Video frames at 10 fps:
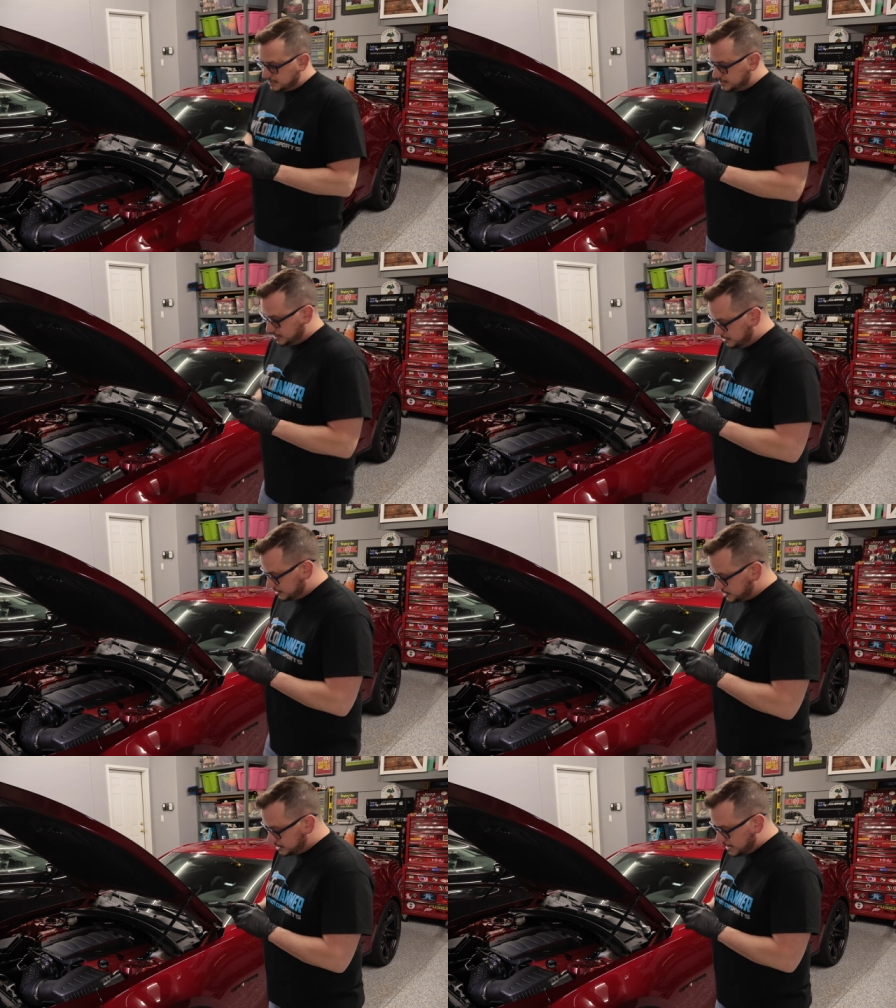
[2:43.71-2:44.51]
There's a
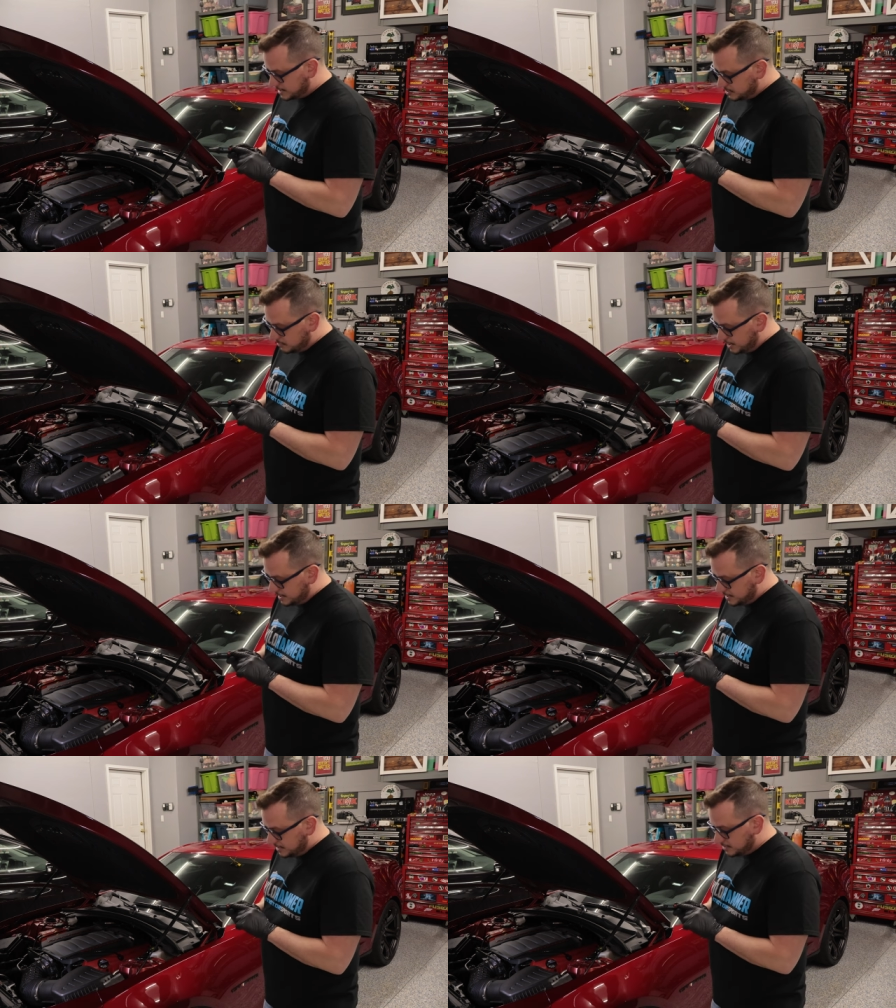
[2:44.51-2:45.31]
little selector
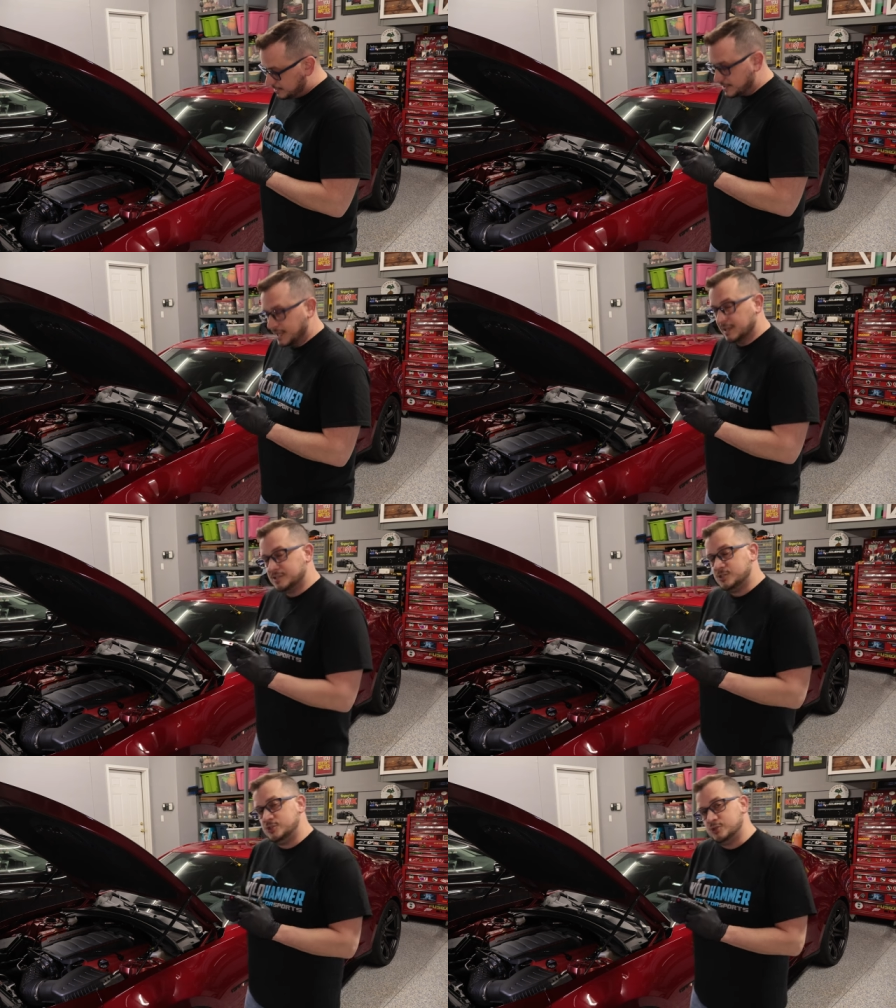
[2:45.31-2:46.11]
button here that
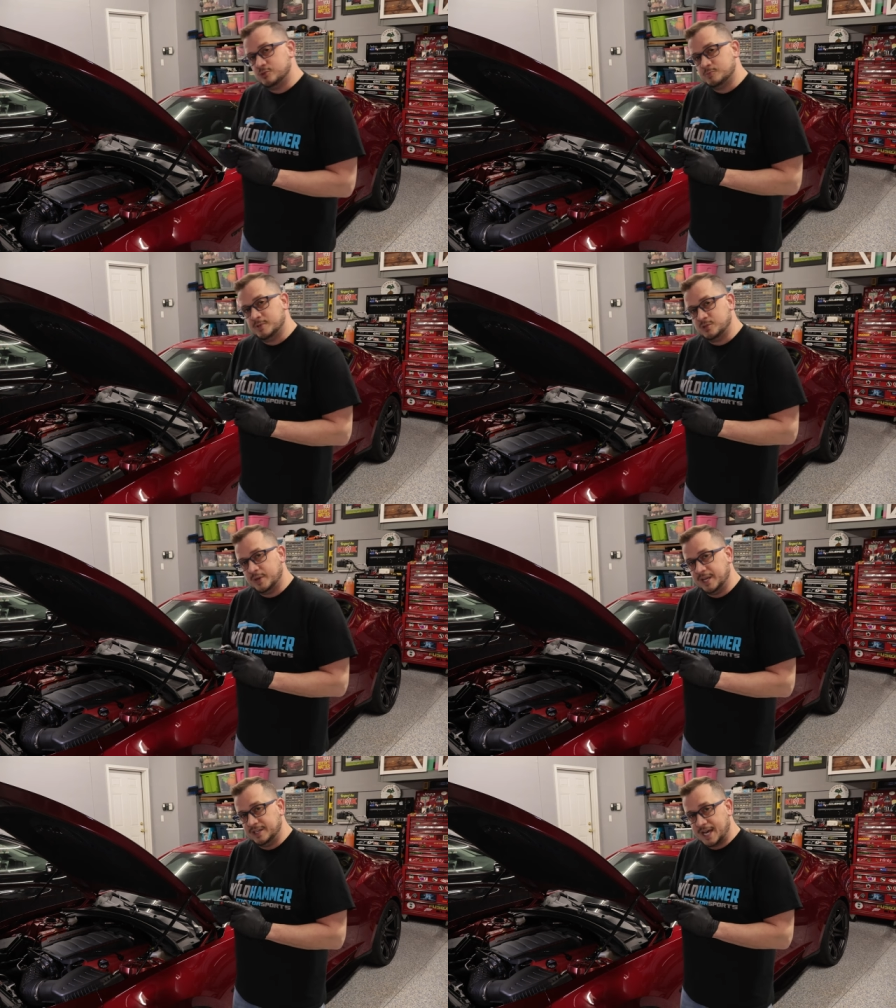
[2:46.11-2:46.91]
lets you choose
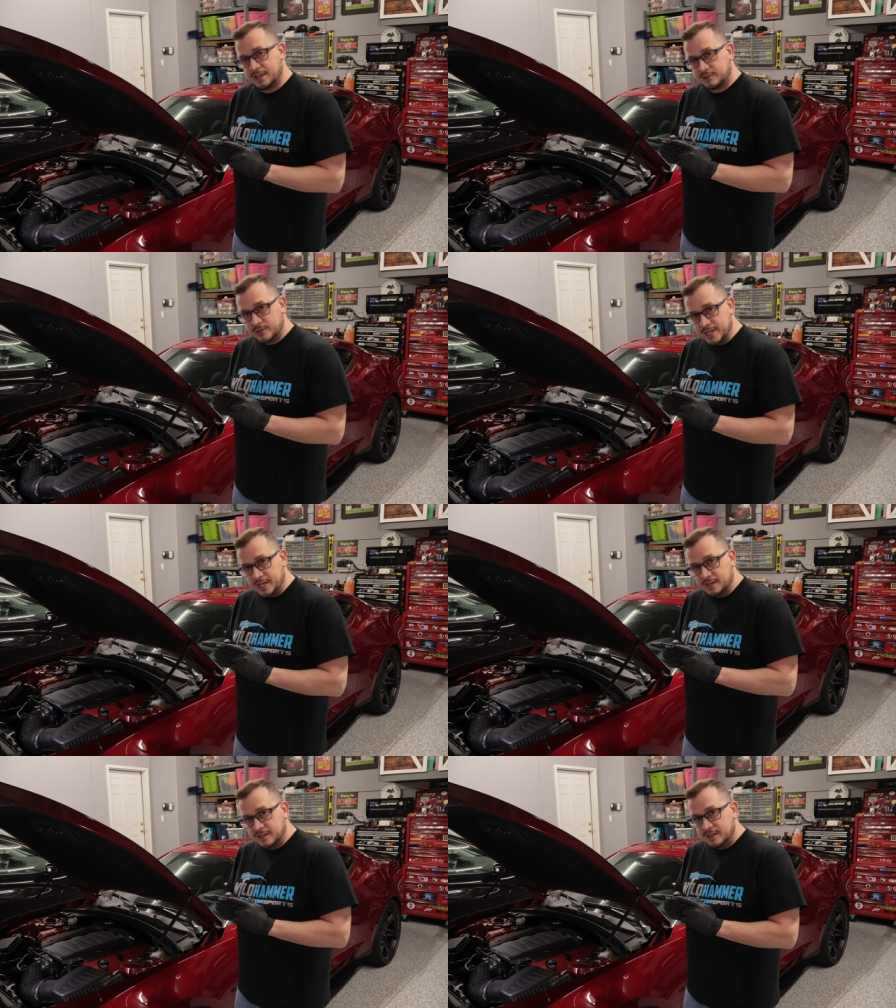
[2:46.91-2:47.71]
between
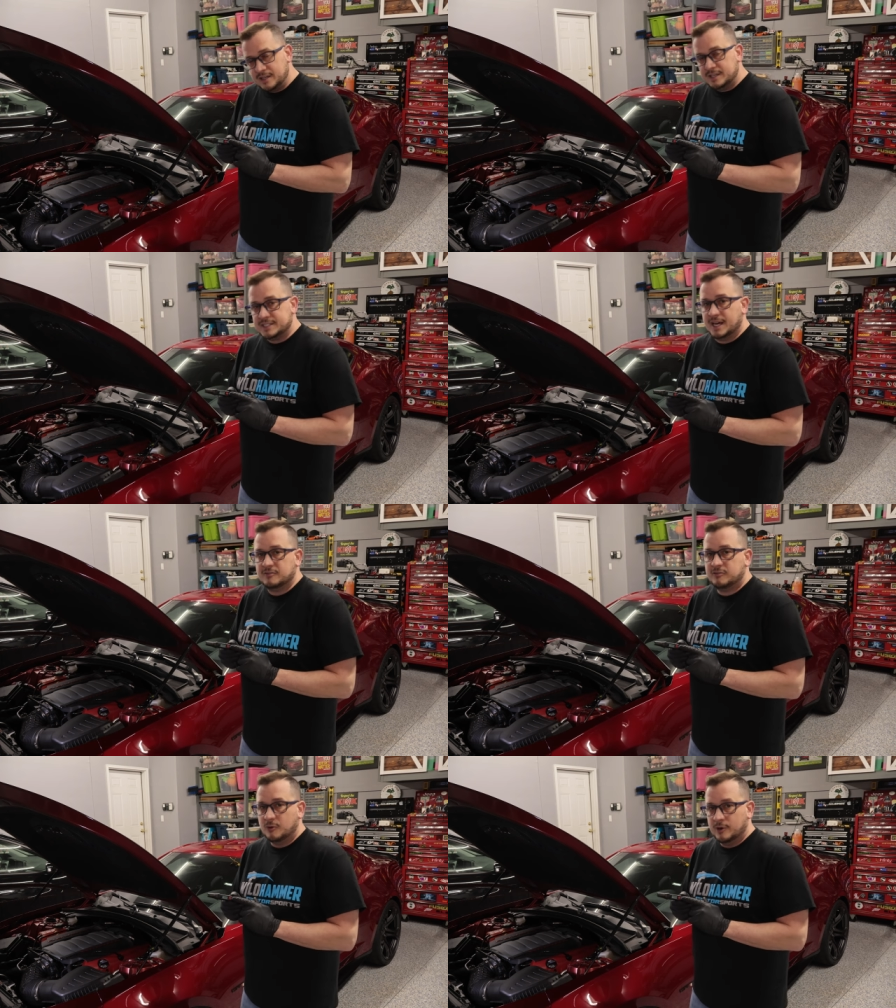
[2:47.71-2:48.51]
DOT3,
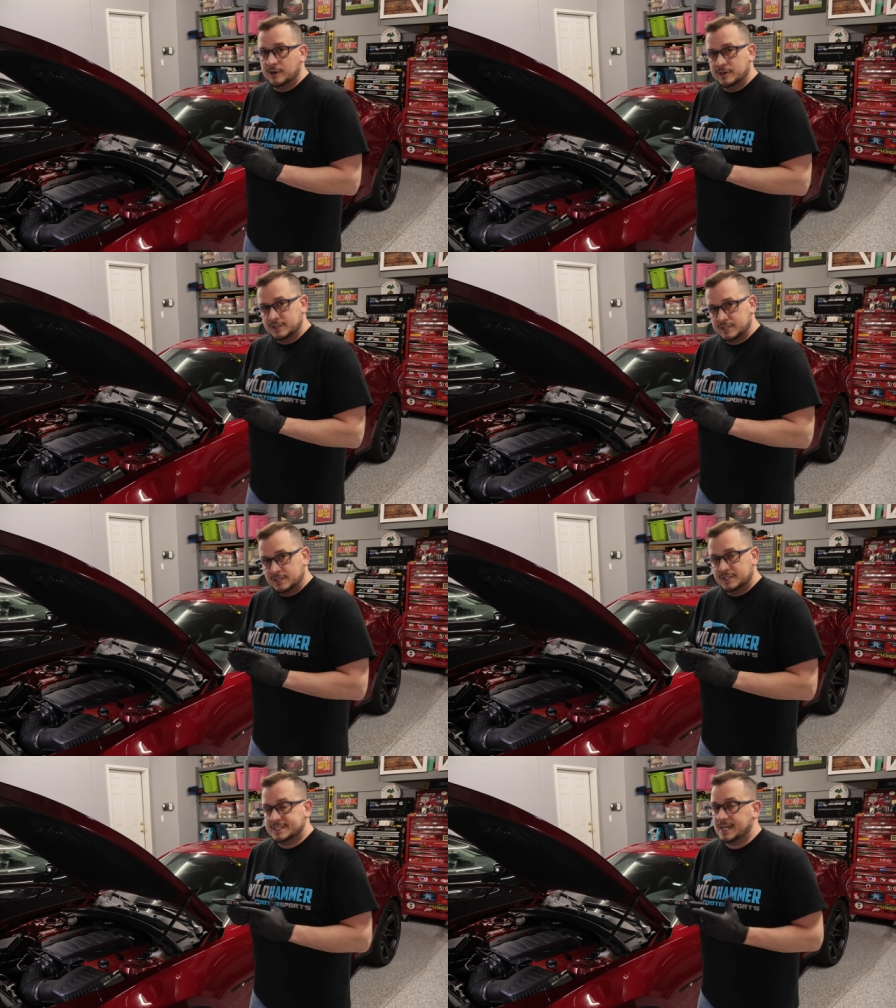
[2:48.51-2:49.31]
DOT4,
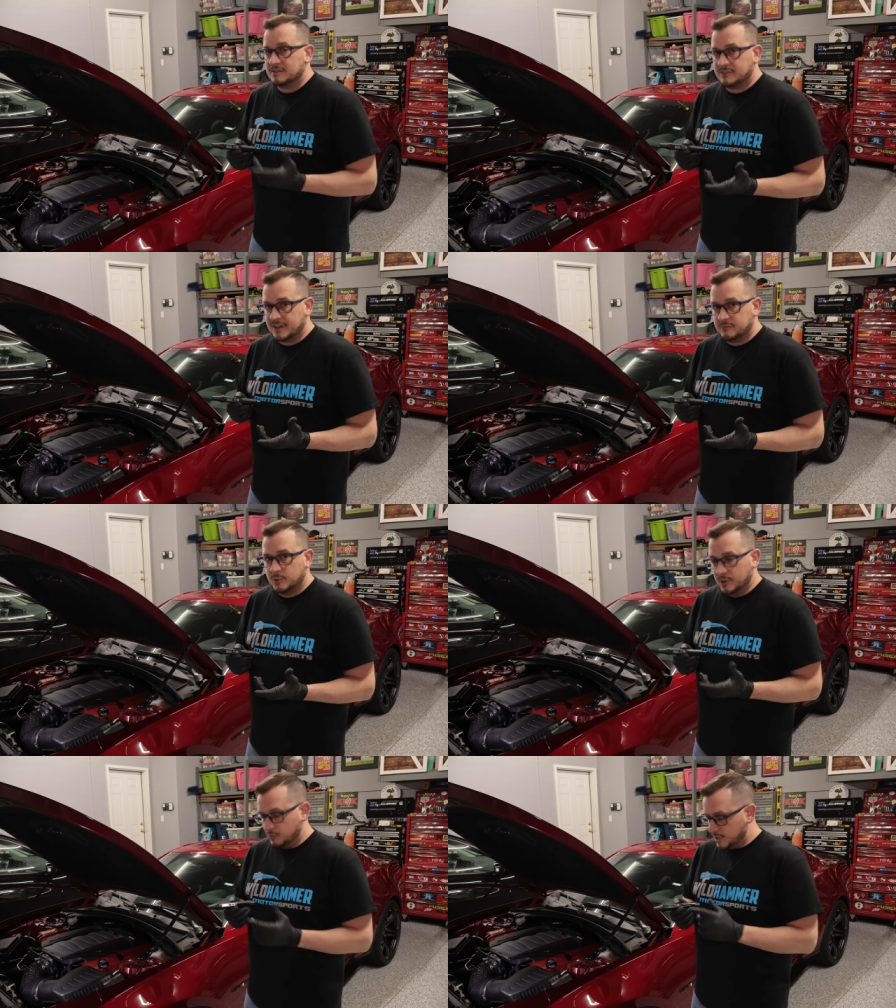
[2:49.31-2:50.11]

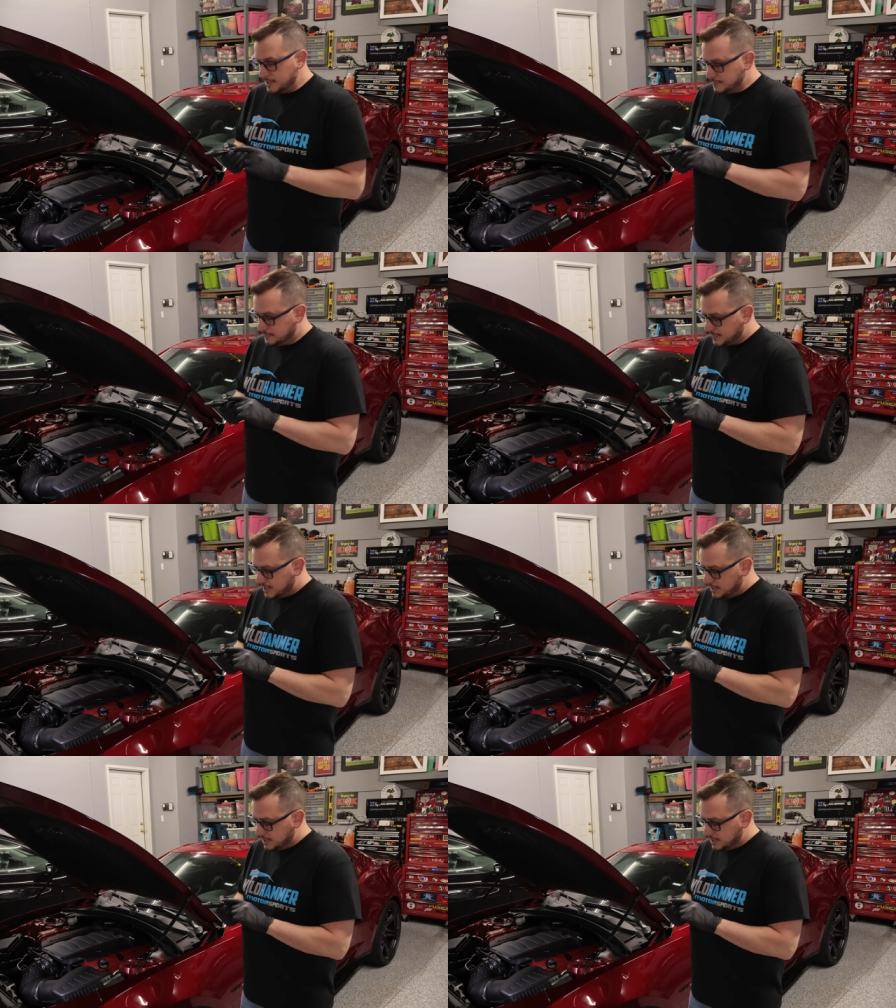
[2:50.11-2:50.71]
DOT5.1.